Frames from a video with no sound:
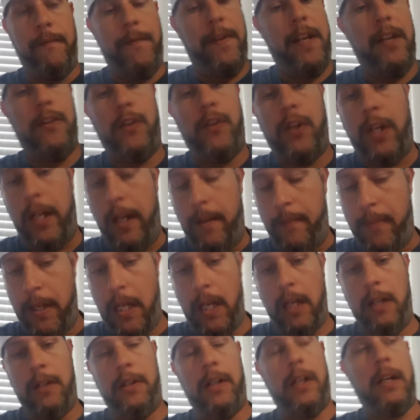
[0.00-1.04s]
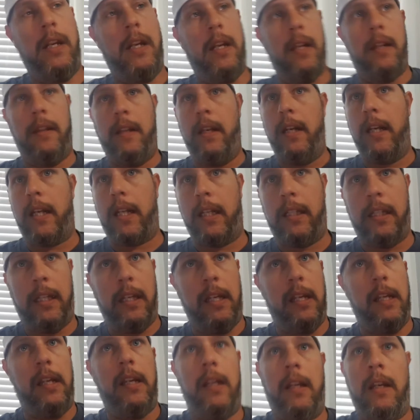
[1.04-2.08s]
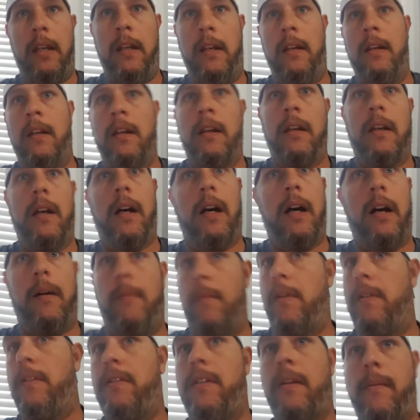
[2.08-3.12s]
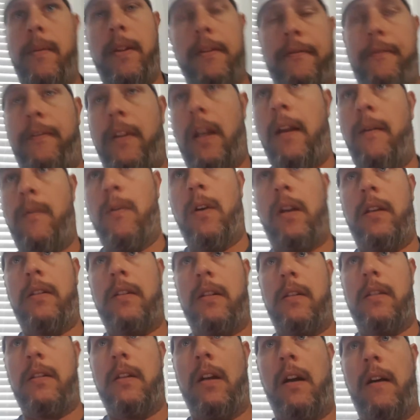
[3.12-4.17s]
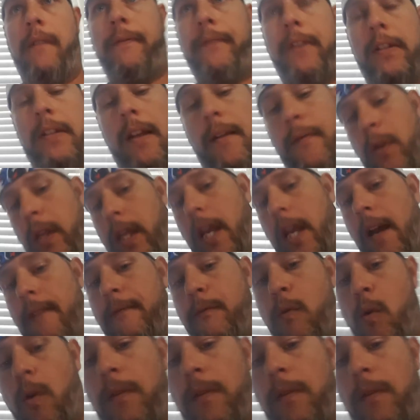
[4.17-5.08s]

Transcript: VG and PG and the nicotine and some of the flavorings and stuff, because I've only got 4